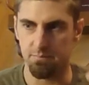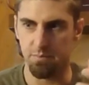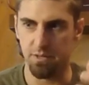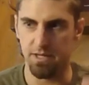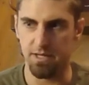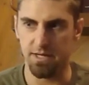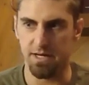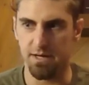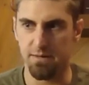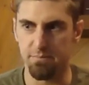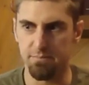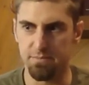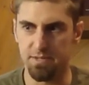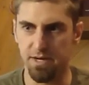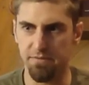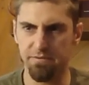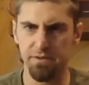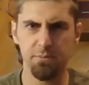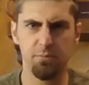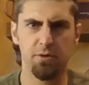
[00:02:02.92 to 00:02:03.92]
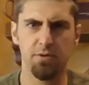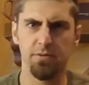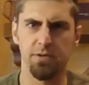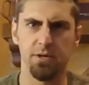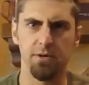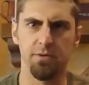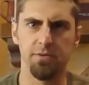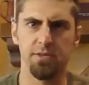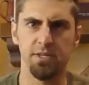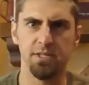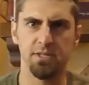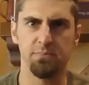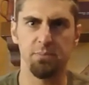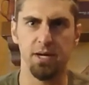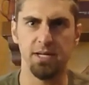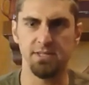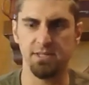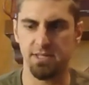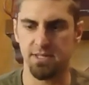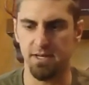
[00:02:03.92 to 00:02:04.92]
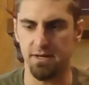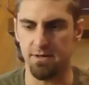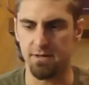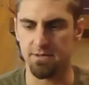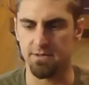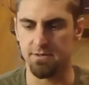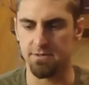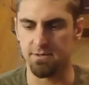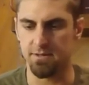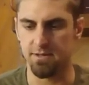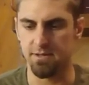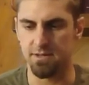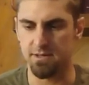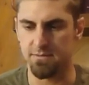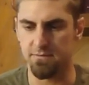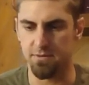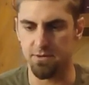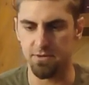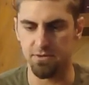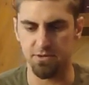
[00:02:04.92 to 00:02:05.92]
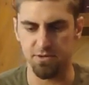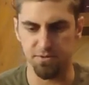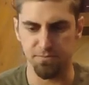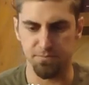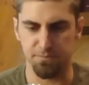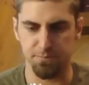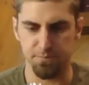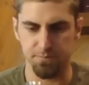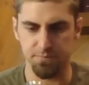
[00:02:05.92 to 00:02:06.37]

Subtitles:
But definitely more of an earthy, spicy character to this version.